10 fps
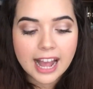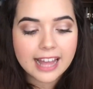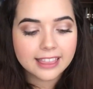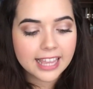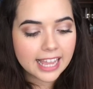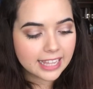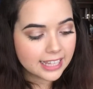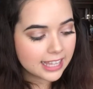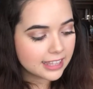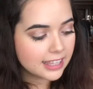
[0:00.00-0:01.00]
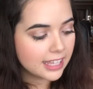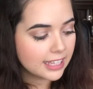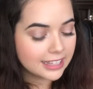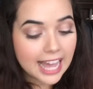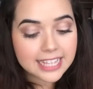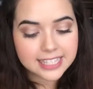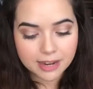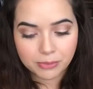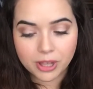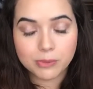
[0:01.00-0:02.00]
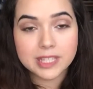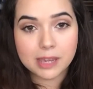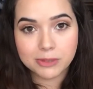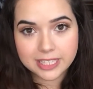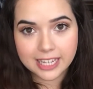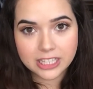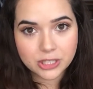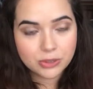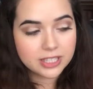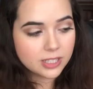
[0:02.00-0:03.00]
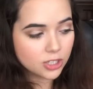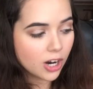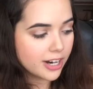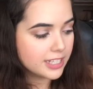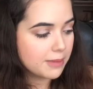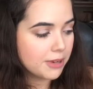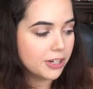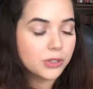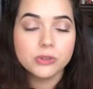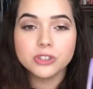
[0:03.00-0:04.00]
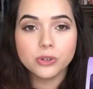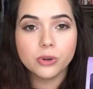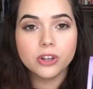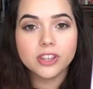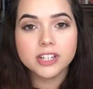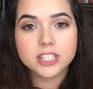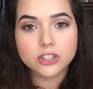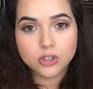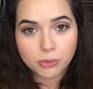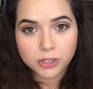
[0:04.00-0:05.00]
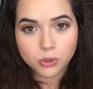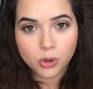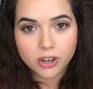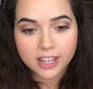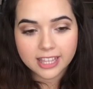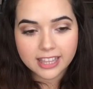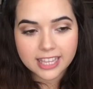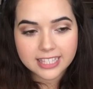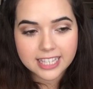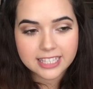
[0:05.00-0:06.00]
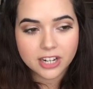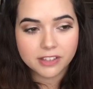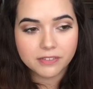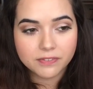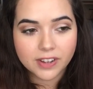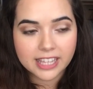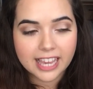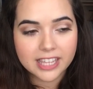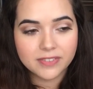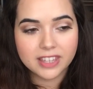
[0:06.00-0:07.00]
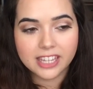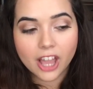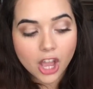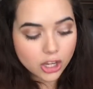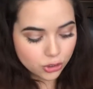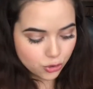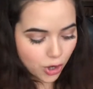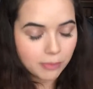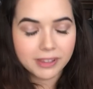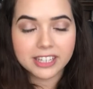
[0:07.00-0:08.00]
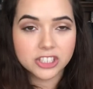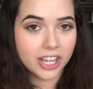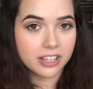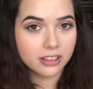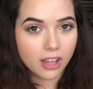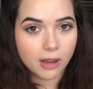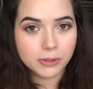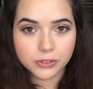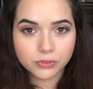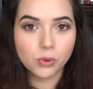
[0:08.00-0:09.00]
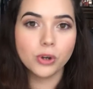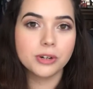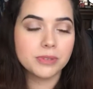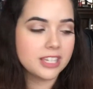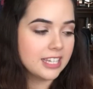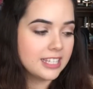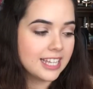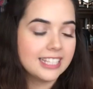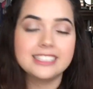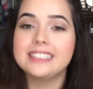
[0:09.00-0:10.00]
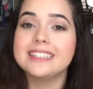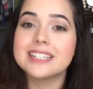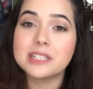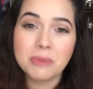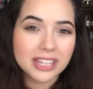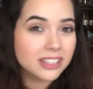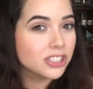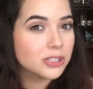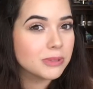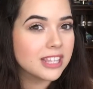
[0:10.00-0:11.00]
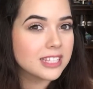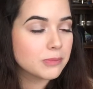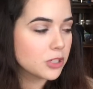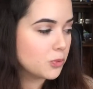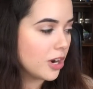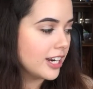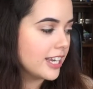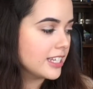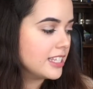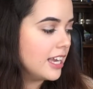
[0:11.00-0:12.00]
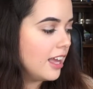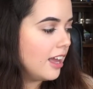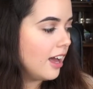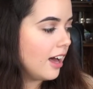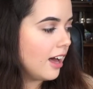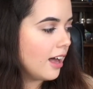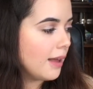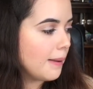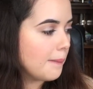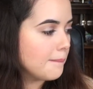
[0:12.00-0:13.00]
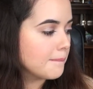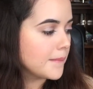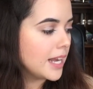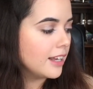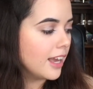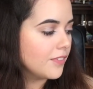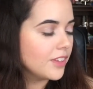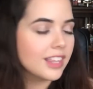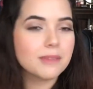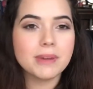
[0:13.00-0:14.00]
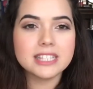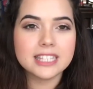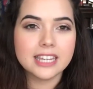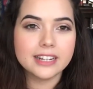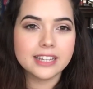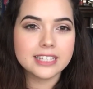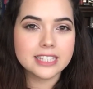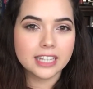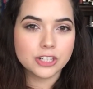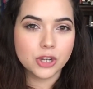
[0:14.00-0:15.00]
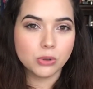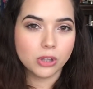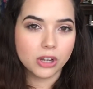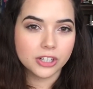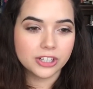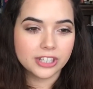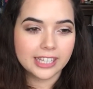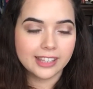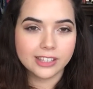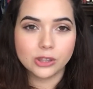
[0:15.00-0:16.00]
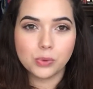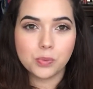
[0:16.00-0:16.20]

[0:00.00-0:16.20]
And then the last sample I was able to get to is the Tarte Maracuja oil. There is so much oil in this, it's not even funny. I even like dropped like a giant glob on the floor because I didn't expect there to be this much product. I feel like my skin is like no longer in like the